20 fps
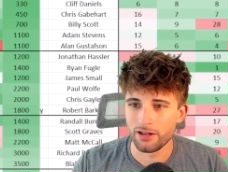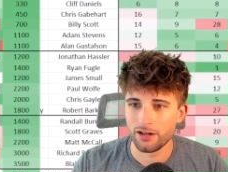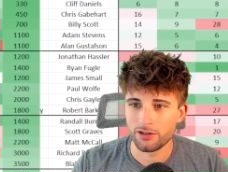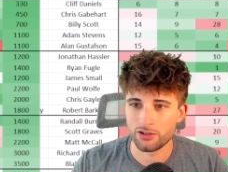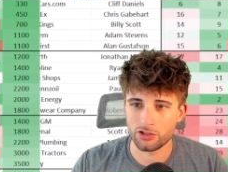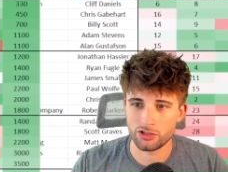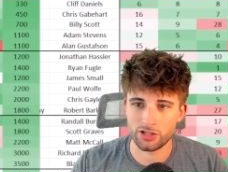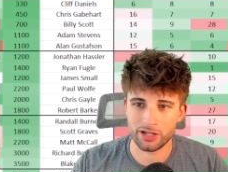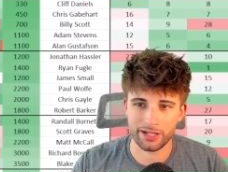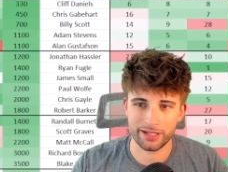
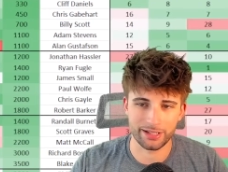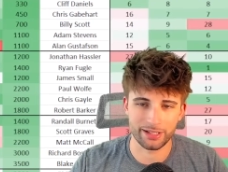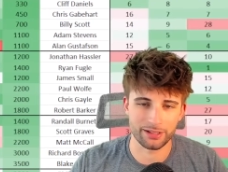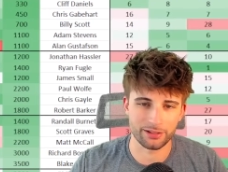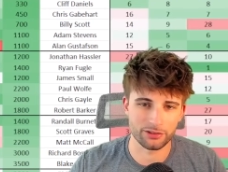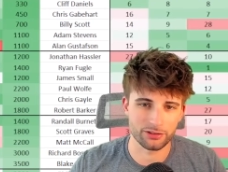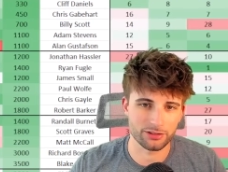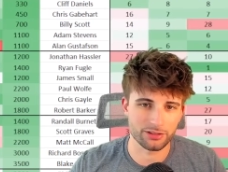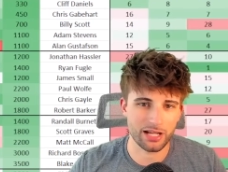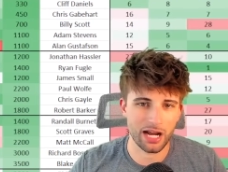Just to get
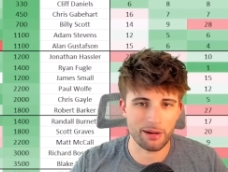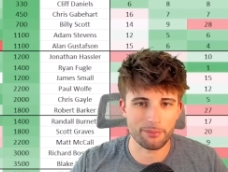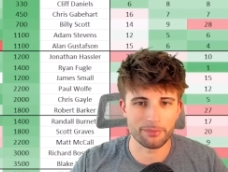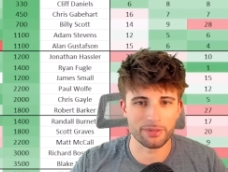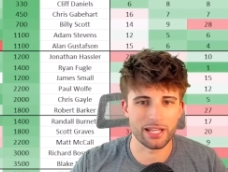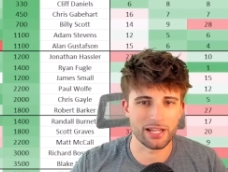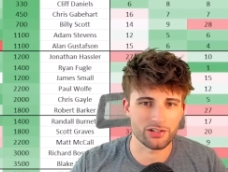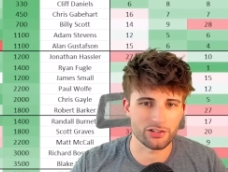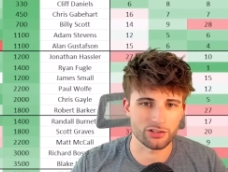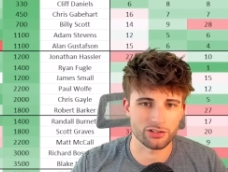a
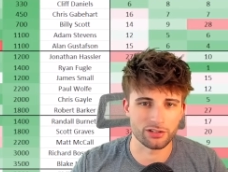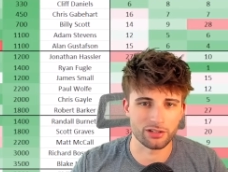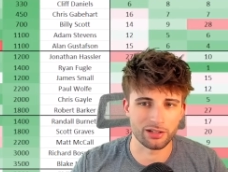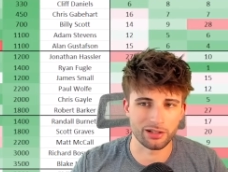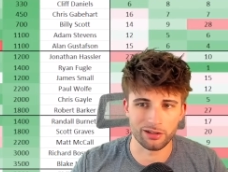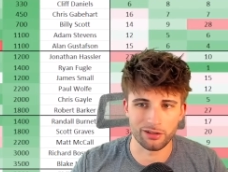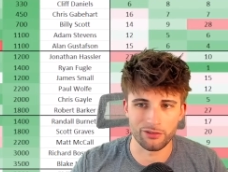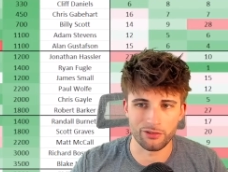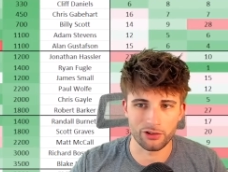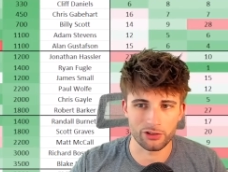combination
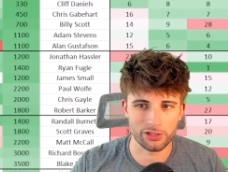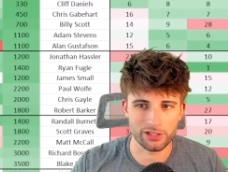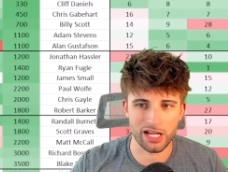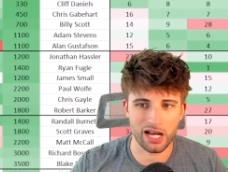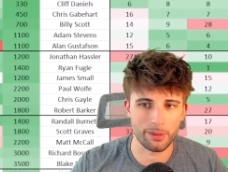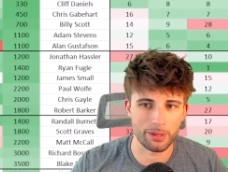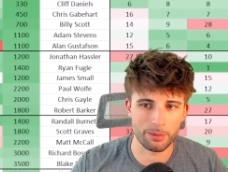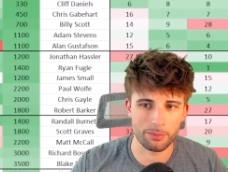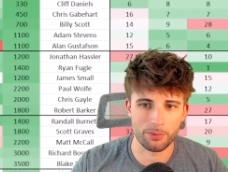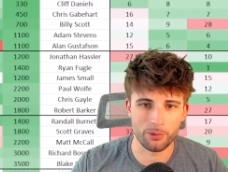of early
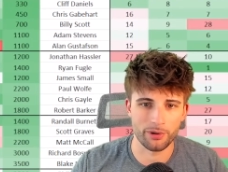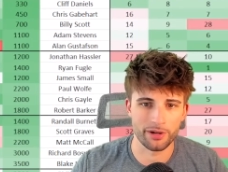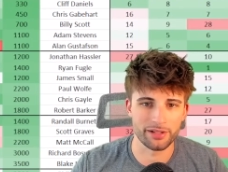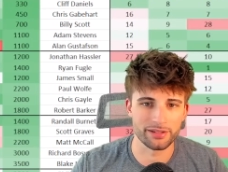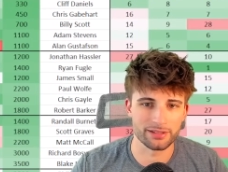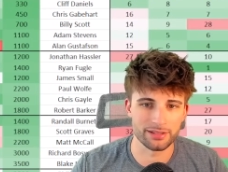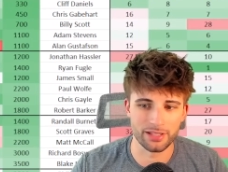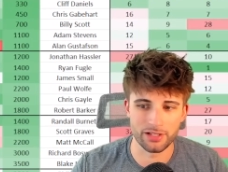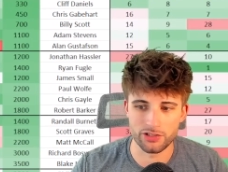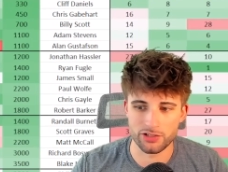dominator
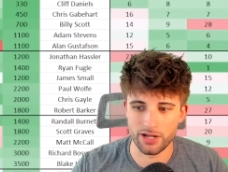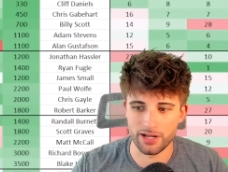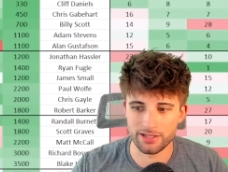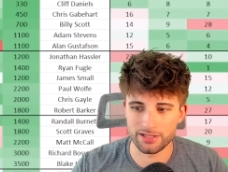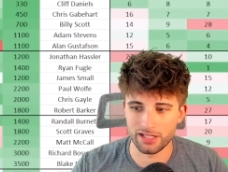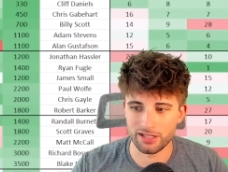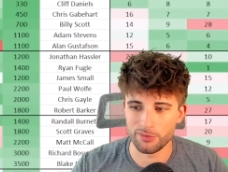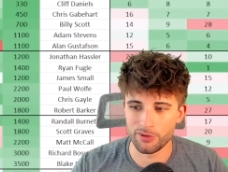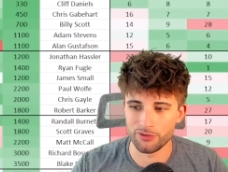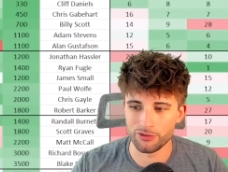points and then Chase
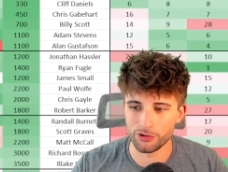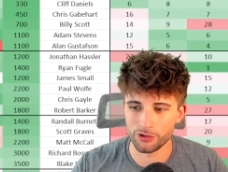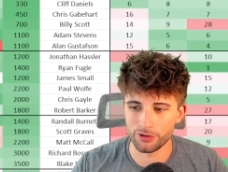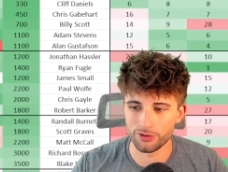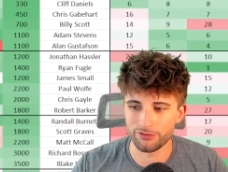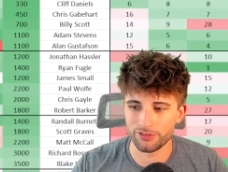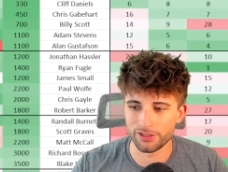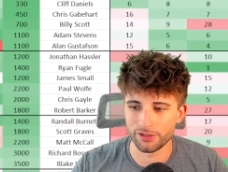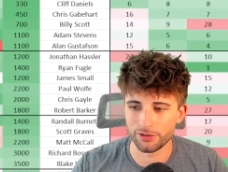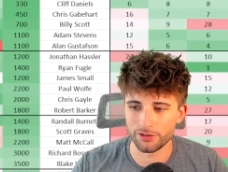Elliott moving to the
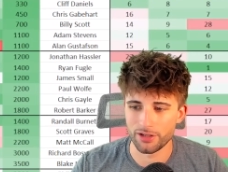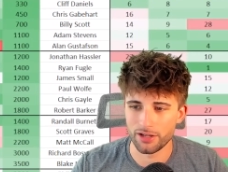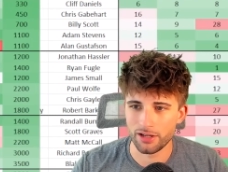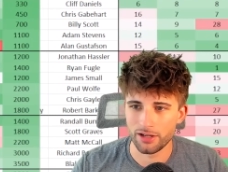field